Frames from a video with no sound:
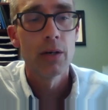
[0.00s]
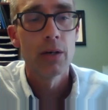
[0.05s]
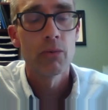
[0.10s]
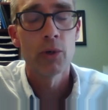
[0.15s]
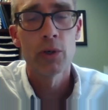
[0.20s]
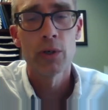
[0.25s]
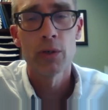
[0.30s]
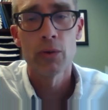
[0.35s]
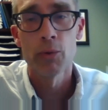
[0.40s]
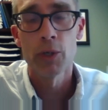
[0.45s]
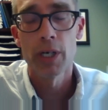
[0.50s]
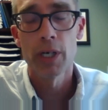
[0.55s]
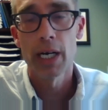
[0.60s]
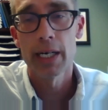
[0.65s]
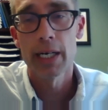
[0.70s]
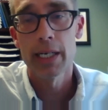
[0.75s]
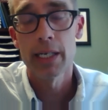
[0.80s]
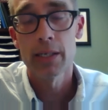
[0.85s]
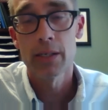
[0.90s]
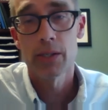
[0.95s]
We're
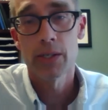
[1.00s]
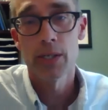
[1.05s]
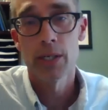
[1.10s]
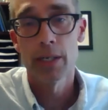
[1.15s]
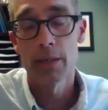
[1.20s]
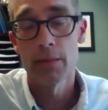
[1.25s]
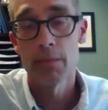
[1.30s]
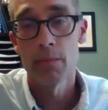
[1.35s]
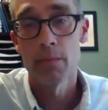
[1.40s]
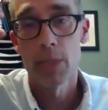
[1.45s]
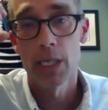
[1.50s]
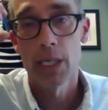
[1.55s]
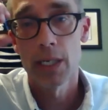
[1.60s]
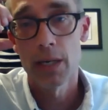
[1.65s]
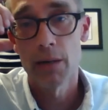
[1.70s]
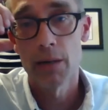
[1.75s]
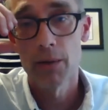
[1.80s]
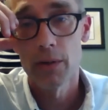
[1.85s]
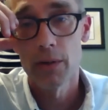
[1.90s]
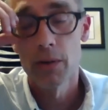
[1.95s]
adding some
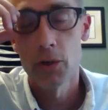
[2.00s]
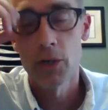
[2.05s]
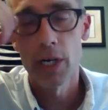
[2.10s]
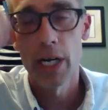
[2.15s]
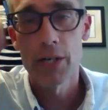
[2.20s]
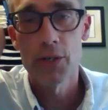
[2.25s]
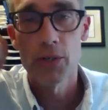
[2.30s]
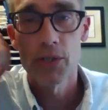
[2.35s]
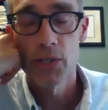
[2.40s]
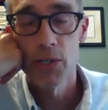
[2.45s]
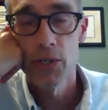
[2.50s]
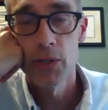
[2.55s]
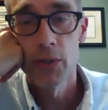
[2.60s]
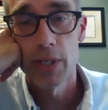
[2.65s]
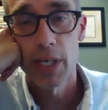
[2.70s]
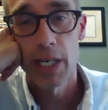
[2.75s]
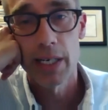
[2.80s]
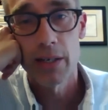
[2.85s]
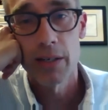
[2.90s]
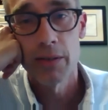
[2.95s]
graduate
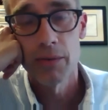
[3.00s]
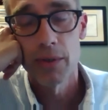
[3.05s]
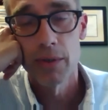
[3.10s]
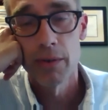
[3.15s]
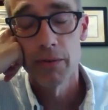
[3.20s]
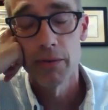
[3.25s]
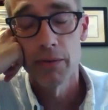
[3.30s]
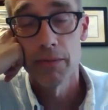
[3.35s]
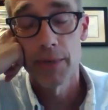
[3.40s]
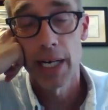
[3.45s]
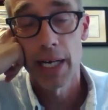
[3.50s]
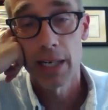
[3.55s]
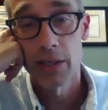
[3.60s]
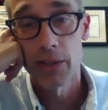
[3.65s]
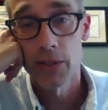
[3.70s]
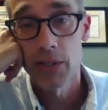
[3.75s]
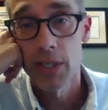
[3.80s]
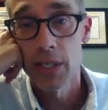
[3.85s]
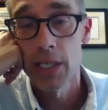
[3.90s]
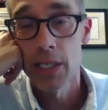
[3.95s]
student and
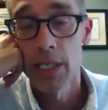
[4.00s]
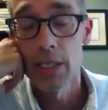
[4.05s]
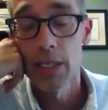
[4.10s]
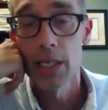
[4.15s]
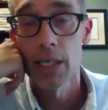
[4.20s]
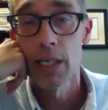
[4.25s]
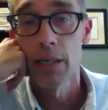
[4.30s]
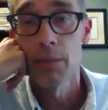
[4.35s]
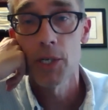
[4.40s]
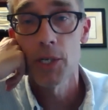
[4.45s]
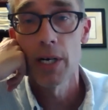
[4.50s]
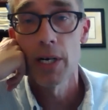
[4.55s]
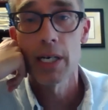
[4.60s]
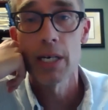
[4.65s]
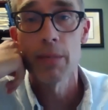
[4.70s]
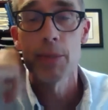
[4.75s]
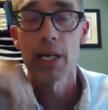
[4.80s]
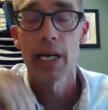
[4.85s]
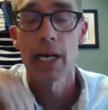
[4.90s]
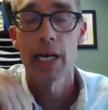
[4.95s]
faculty
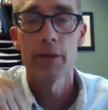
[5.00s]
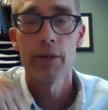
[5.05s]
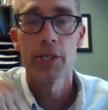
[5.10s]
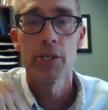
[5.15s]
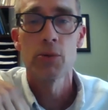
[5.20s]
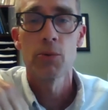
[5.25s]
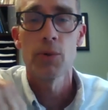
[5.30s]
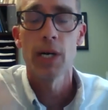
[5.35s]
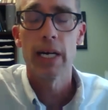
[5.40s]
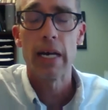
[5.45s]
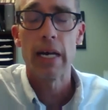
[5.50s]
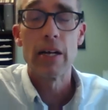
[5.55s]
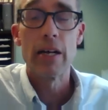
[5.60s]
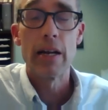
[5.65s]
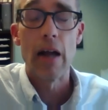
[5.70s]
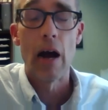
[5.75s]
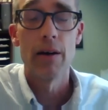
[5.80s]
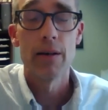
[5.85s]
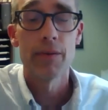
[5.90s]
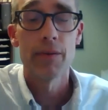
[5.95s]
talking about how do you
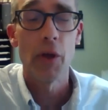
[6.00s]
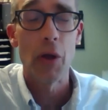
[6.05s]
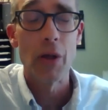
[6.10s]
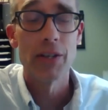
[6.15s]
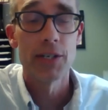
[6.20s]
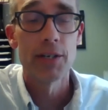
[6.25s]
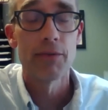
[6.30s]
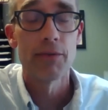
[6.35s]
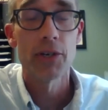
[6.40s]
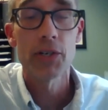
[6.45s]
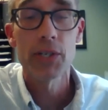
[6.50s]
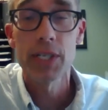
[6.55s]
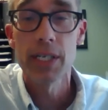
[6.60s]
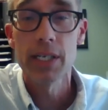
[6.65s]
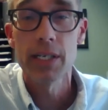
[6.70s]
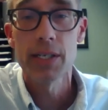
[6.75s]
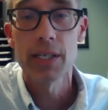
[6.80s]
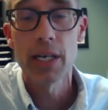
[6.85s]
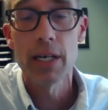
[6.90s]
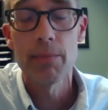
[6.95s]
write the
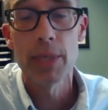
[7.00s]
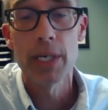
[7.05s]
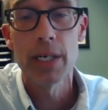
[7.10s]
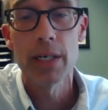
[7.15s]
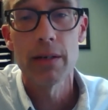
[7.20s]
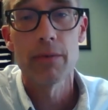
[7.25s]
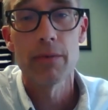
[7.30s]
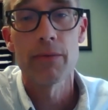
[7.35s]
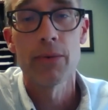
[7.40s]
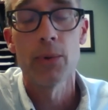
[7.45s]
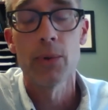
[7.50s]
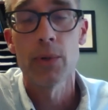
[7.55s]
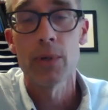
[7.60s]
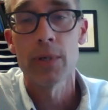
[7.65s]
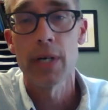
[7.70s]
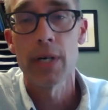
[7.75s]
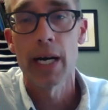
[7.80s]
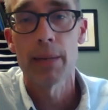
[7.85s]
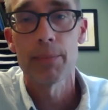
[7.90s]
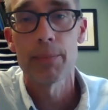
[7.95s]
diversity statement
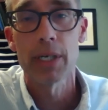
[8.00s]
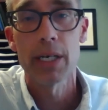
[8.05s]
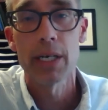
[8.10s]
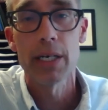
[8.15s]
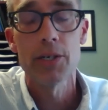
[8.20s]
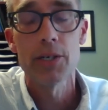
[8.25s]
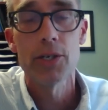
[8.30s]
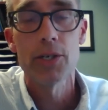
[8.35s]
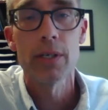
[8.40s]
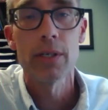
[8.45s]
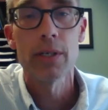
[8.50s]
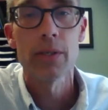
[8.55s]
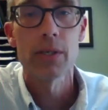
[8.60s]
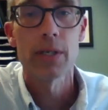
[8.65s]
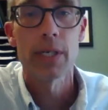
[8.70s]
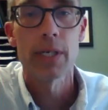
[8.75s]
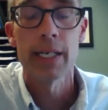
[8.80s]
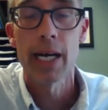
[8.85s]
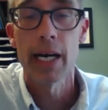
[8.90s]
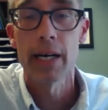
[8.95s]
for applications
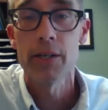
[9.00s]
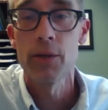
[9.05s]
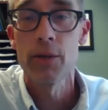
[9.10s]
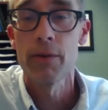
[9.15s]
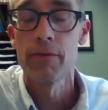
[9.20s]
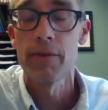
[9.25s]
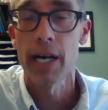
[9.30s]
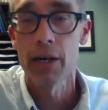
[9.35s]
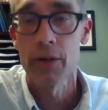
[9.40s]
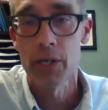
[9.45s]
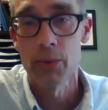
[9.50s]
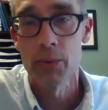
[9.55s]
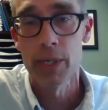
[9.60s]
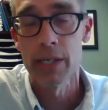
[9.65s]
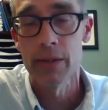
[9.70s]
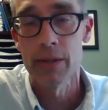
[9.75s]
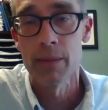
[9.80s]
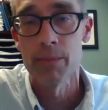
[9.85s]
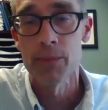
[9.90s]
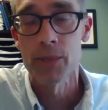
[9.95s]
and how do you
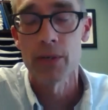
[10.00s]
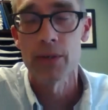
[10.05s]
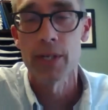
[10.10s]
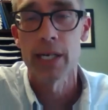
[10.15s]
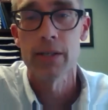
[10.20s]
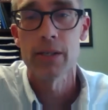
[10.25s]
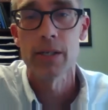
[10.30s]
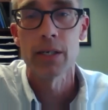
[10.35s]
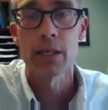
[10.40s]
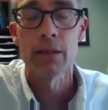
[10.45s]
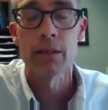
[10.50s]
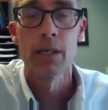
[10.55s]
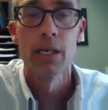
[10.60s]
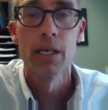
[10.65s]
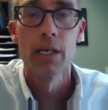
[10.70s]
evaluate them. So that's a